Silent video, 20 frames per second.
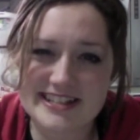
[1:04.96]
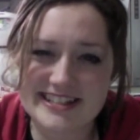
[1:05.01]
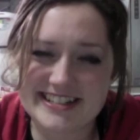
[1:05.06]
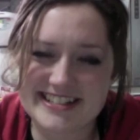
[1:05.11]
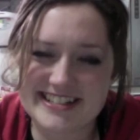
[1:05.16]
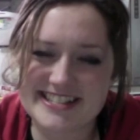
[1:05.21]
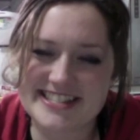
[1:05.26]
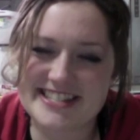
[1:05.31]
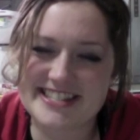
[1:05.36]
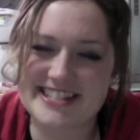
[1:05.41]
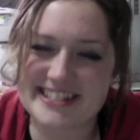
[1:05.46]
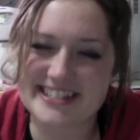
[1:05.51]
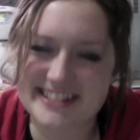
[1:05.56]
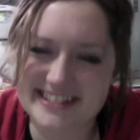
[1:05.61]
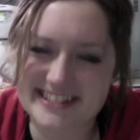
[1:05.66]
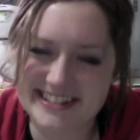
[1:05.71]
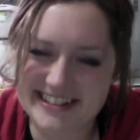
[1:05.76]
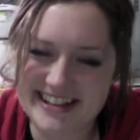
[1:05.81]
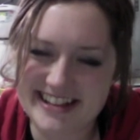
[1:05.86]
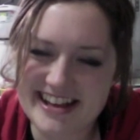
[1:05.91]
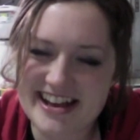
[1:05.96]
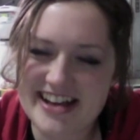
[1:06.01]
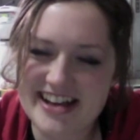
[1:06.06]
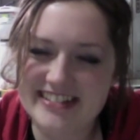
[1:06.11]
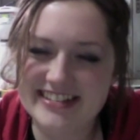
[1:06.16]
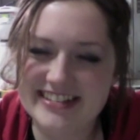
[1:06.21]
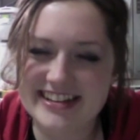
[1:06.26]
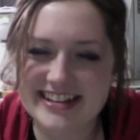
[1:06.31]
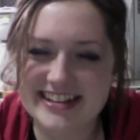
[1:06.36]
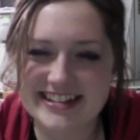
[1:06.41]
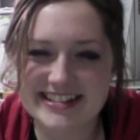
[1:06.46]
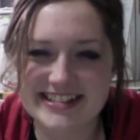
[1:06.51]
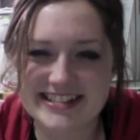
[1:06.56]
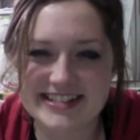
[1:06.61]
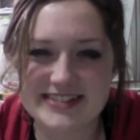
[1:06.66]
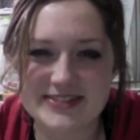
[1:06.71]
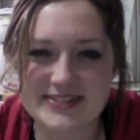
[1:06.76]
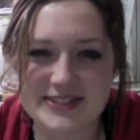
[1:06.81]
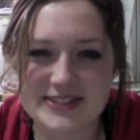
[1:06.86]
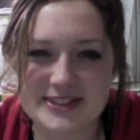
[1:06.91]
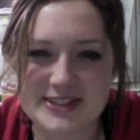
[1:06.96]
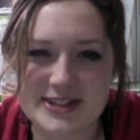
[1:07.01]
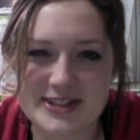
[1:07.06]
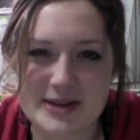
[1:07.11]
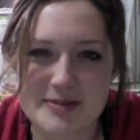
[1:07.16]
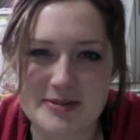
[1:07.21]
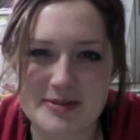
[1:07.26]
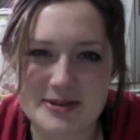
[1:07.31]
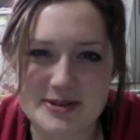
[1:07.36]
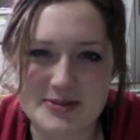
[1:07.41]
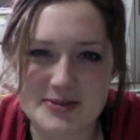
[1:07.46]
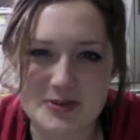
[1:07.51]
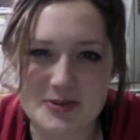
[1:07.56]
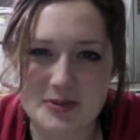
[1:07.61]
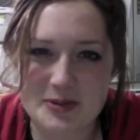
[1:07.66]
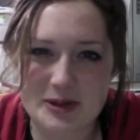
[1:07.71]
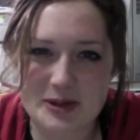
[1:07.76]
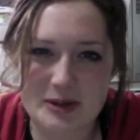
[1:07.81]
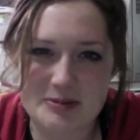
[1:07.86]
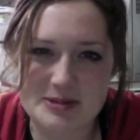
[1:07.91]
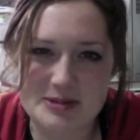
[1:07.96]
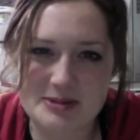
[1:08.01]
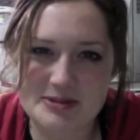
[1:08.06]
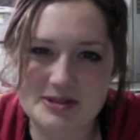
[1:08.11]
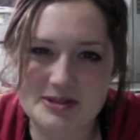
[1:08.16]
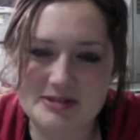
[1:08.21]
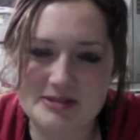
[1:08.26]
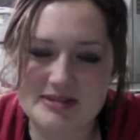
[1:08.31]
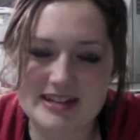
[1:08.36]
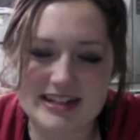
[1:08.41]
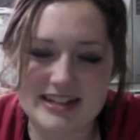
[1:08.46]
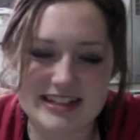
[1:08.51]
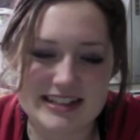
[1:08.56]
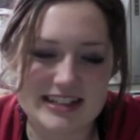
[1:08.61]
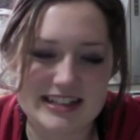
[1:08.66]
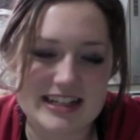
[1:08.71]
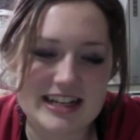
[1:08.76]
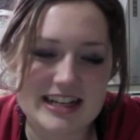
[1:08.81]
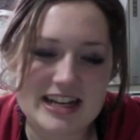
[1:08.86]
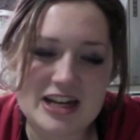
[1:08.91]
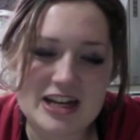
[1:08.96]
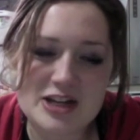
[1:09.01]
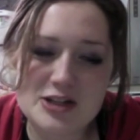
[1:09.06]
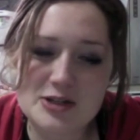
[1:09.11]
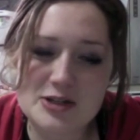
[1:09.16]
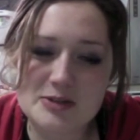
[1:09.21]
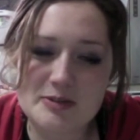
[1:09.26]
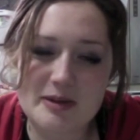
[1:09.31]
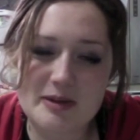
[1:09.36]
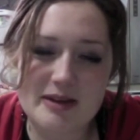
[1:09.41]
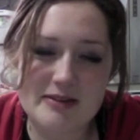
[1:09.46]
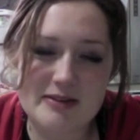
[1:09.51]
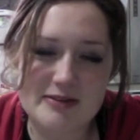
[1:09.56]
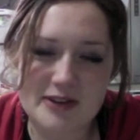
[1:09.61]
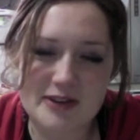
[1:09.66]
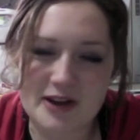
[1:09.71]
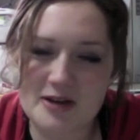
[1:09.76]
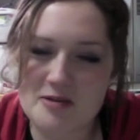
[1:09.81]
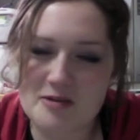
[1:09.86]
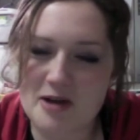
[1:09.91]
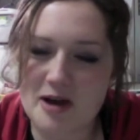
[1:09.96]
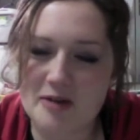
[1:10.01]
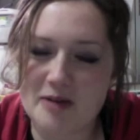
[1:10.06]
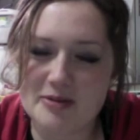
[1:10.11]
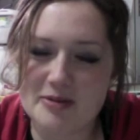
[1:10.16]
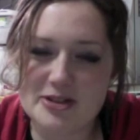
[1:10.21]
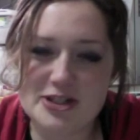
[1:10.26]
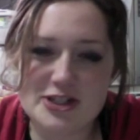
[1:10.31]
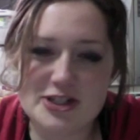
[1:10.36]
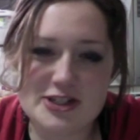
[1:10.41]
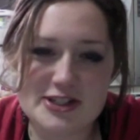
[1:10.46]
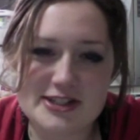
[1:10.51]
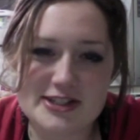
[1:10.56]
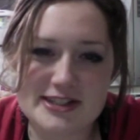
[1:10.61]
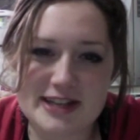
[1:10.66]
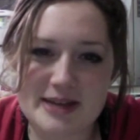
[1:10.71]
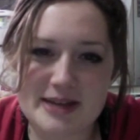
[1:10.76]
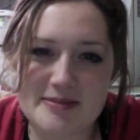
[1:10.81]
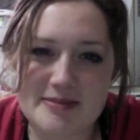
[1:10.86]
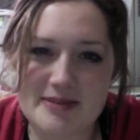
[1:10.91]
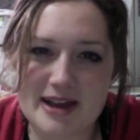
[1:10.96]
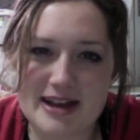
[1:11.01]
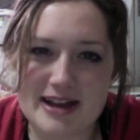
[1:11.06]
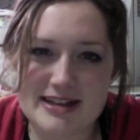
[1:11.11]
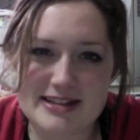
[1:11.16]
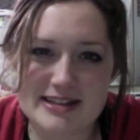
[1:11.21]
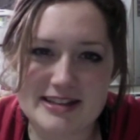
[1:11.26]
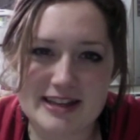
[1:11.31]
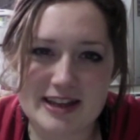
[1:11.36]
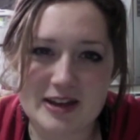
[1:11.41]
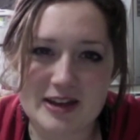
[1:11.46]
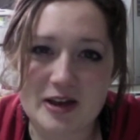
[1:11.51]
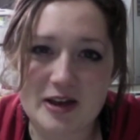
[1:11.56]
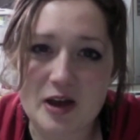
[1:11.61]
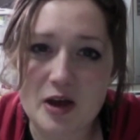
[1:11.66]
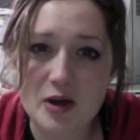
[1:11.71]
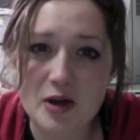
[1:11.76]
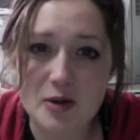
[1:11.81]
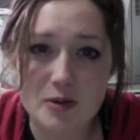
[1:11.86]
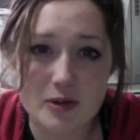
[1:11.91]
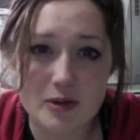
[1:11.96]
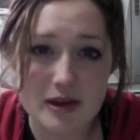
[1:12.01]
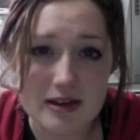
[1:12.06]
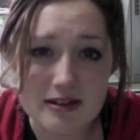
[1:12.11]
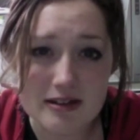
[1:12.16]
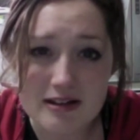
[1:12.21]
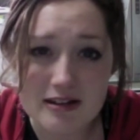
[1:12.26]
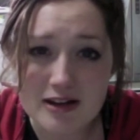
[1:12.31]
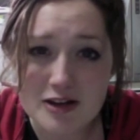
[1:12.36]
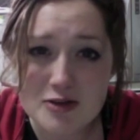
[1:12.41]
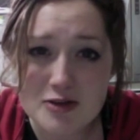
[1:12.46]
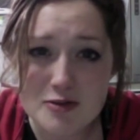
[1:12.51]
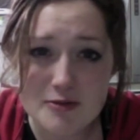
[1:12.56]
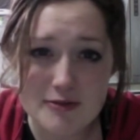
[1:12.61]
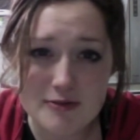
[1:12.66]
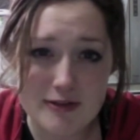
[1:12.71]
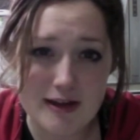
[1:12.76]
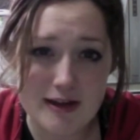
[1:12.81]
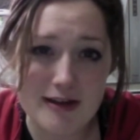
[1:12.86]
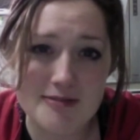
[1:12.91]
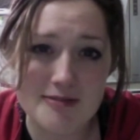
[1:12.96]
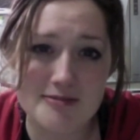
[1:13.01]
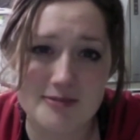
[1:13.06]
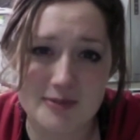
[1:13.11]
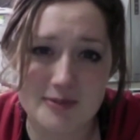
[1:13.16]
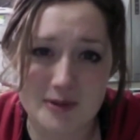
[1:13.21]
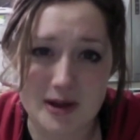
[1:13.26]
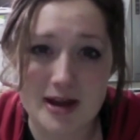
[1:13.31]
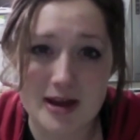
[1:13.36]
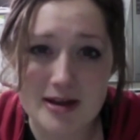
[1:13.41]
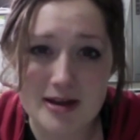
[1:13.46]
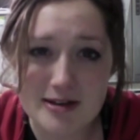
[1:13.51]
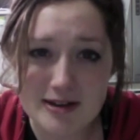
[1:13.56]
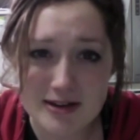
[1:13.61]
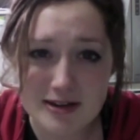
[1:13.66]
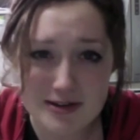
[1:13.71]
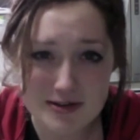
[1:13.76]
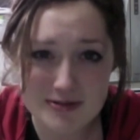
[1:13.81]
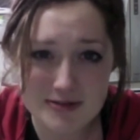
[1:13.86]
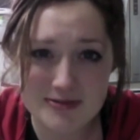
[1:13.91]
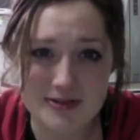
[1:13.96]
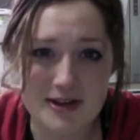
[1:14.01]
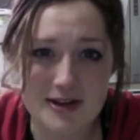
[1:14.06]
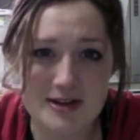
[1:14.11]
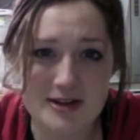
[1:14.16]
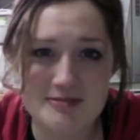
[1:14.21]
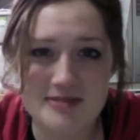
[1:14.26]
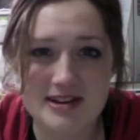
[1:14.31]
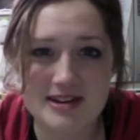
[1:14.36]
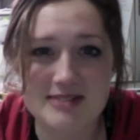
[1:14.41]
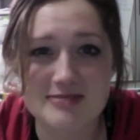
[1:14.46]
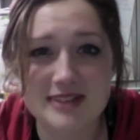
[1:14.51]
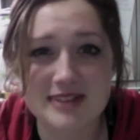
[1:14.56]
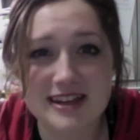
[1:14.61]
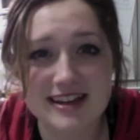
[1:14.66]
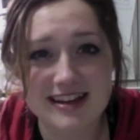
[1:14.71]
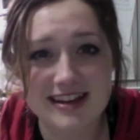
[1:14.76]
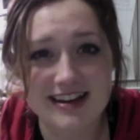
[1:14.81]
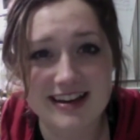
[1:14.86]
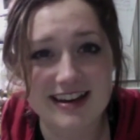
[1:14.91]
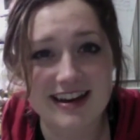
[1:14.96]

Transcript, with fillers: this like diva Japanese woman comes up to me and she meant very well but she just kept asking where are you from where are you from and I'm like